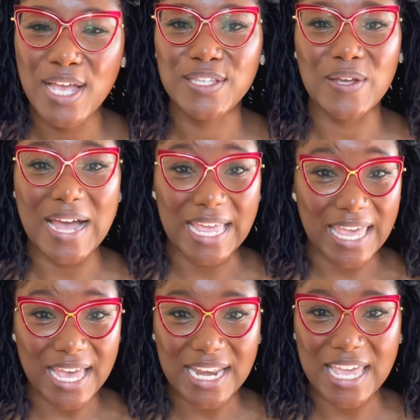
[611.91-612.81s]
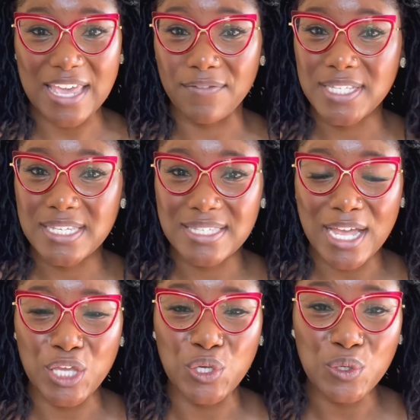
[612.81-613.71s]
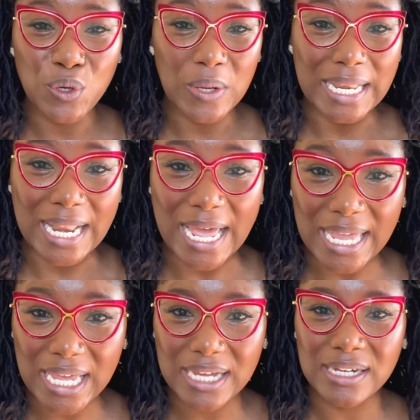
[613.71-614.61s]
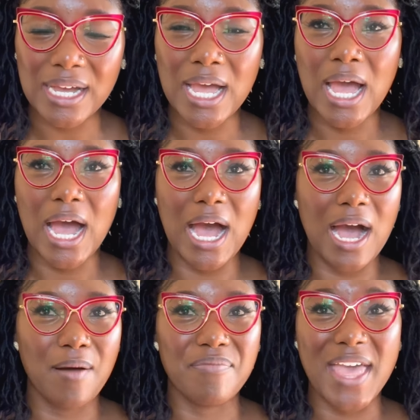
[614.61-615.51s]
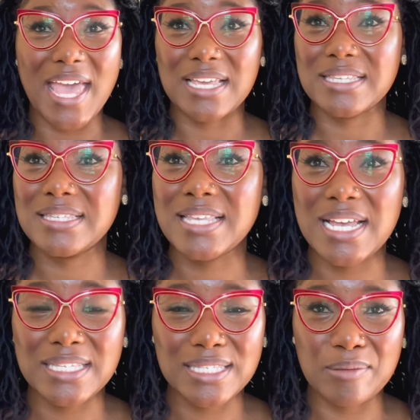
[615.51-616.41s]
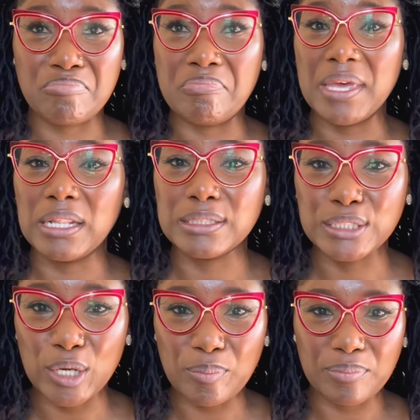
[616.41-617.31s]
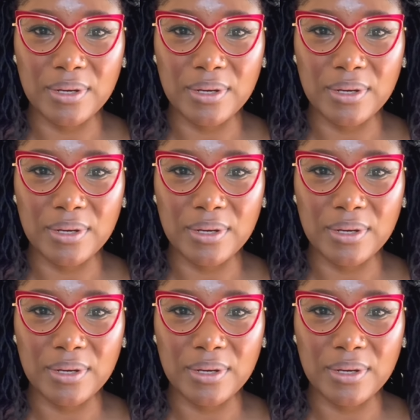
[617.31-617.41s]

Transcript: So again, if it is that you don't like the excess buildup